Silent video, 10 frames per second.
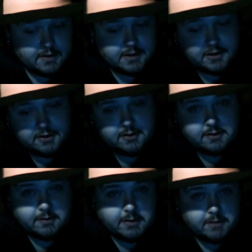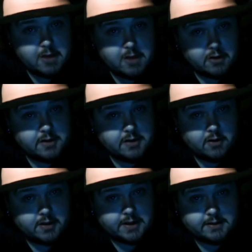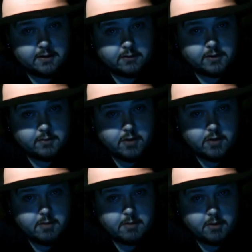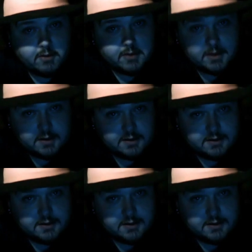And, you uh, know, I mean, I'm not going to talk like I talk when I'm around my mama.